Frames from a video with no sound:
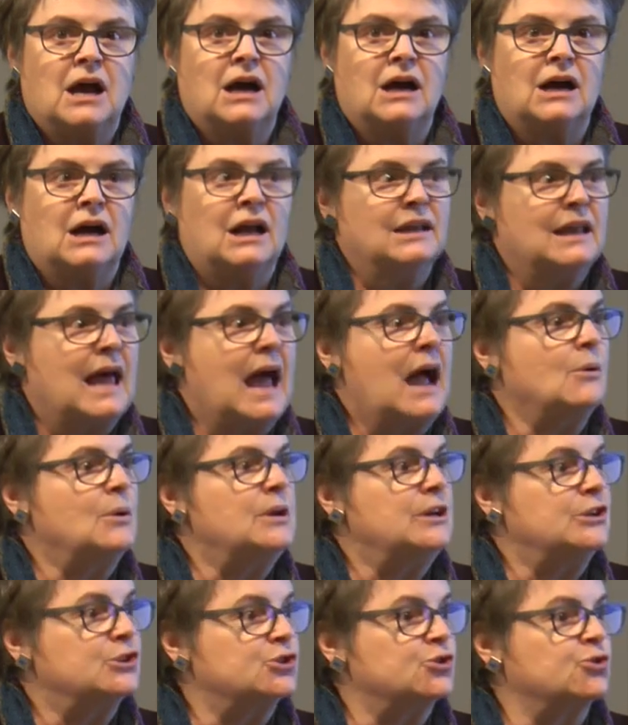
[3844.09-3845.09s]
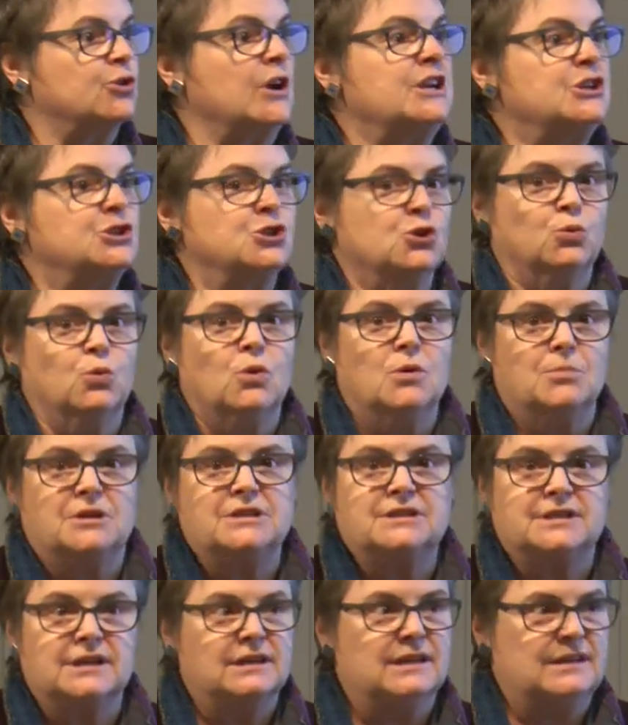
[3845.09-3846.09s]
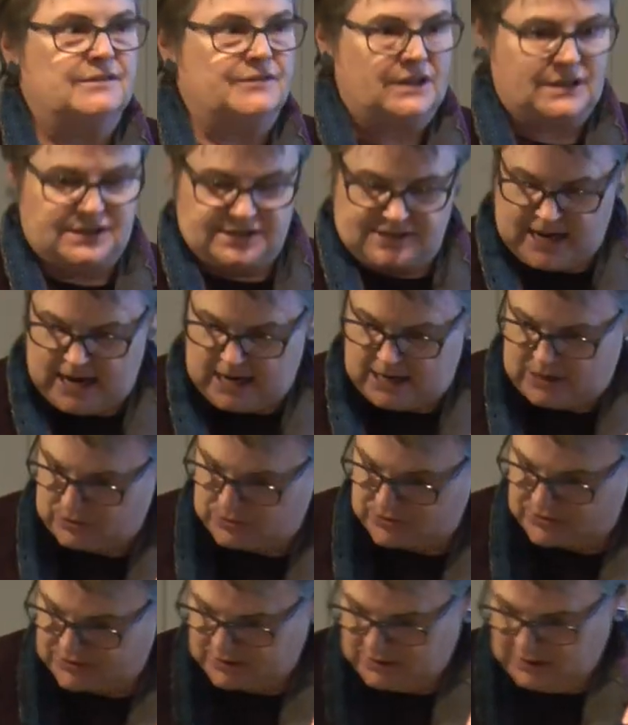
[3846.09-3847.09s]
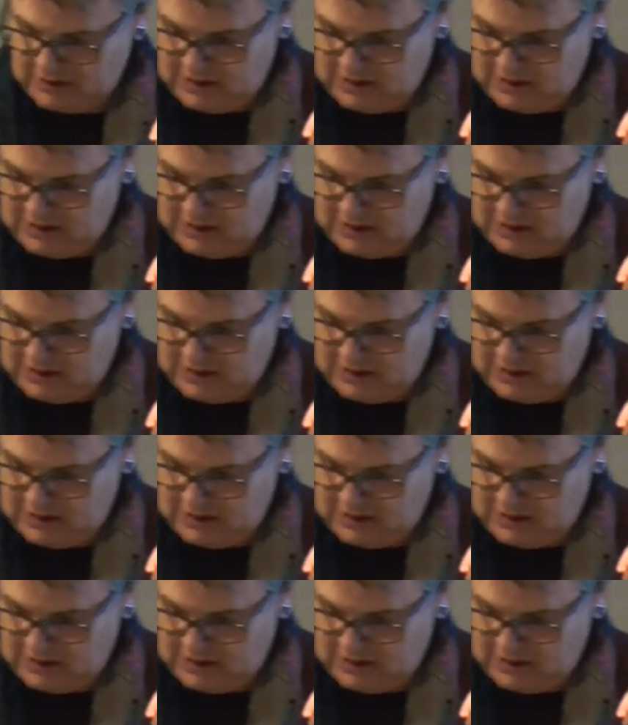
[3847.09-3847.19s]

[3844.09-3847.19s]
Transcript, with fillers: allowing a stranger woman to live in his house